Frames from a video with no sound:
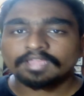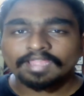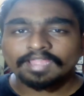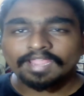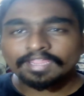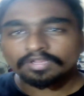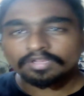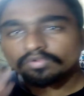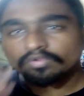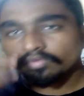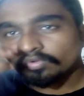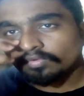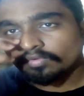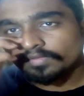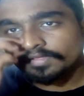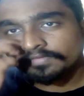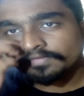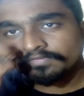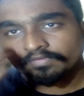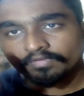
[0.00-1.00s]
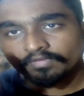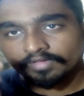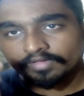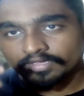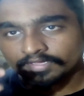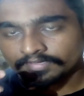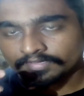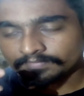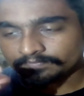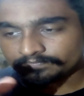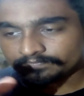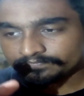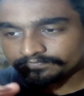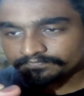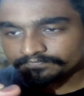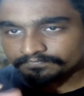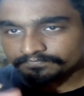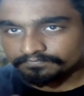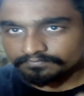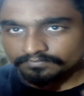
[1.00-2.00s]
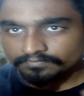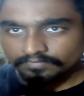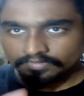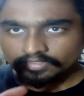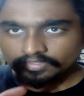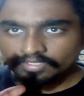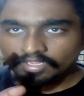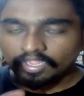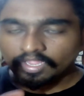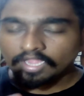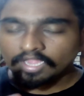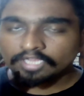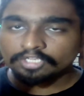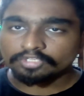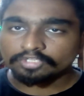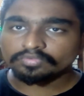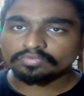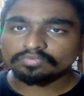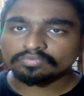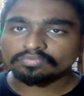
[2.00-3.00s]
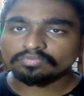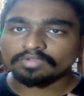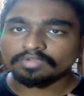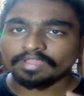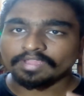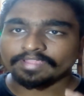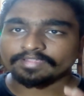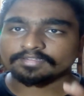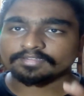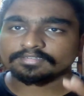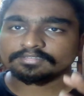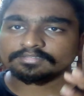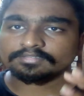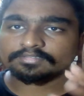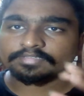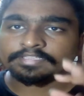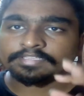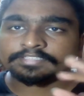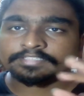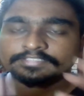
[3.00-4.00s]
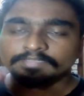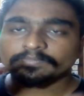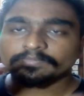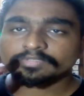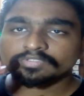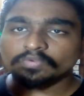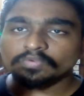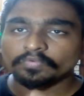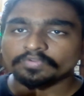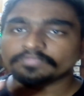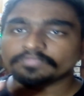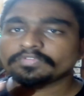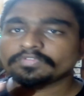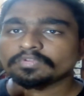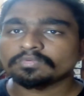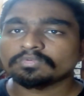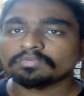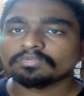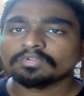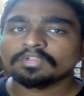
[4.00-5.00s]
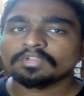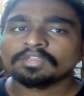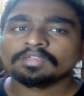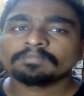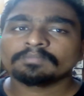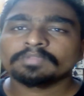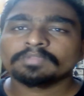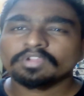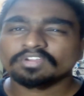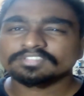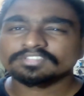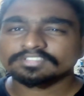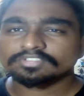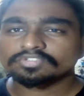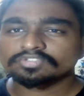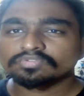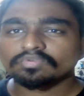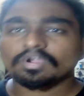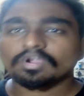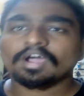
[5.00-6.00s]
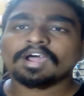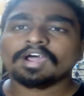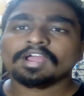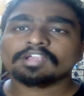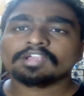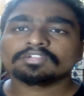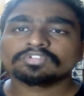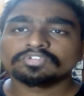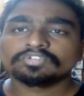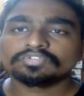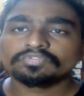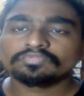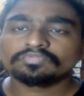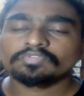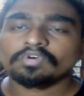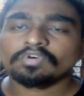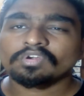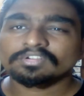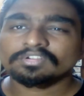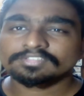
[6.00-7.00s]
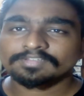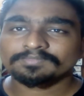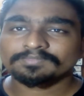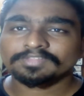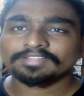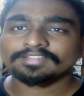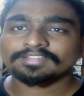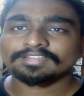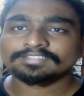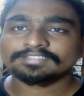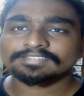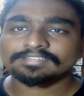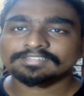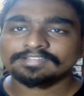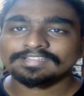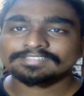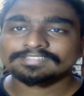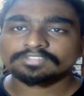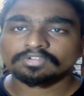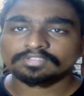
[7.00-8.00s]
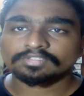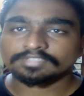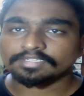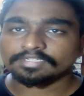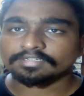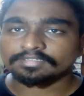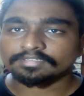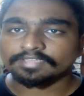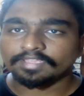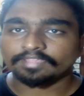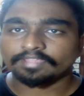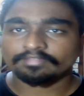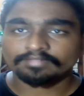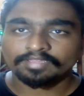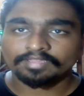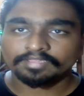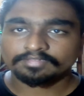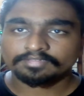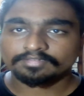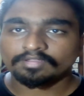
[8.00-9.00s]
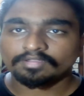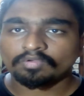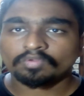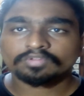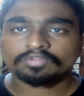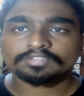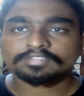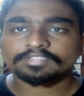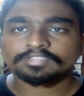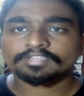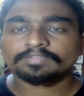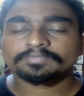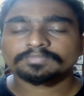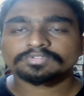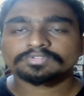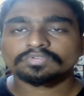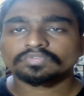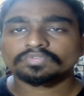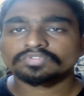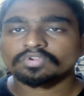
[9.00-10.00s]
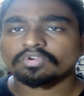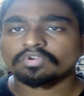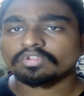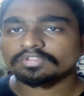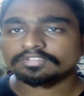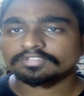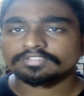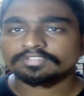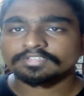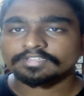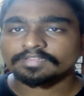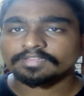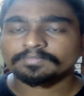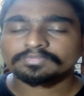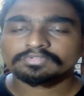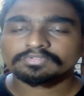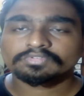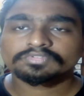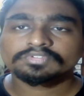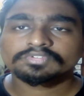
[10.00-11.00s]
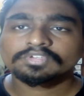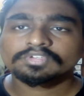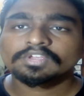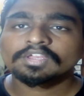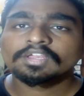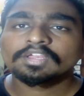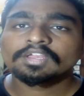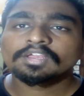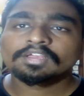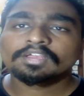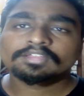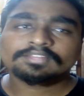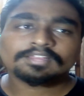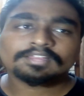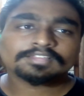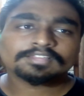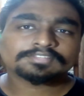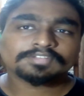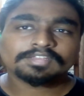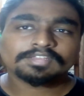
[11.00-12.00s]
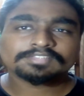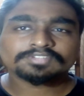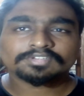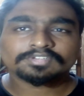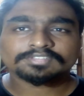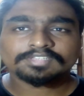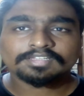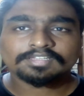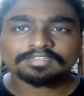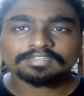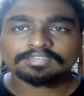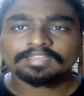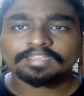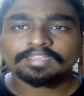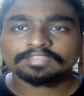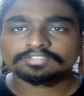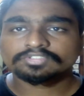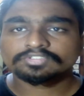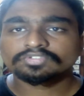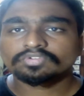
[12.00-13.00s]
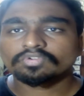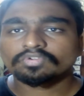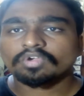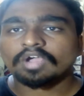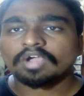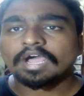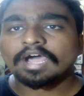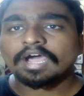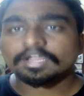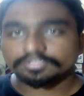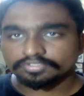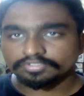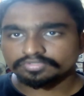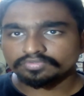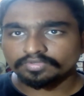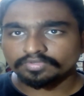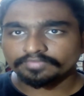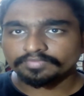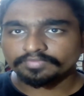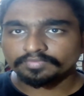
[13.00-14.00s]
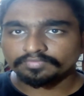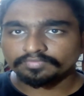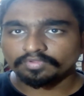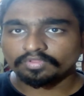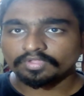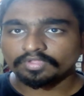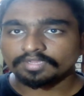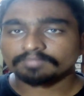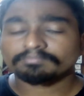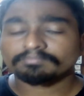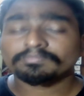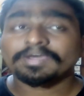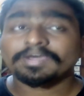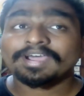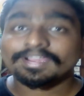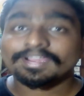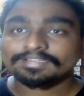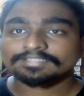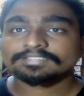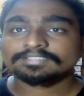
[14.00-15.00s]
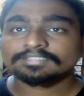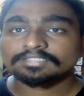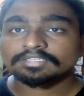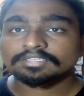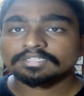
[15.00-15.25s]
I don't know if I'll do like each episode review, because it's too hard to do for something that is released on a single day, like all the 10 episodes or all the 13 episodes that is released on a single day. It's too hard to do review for that, but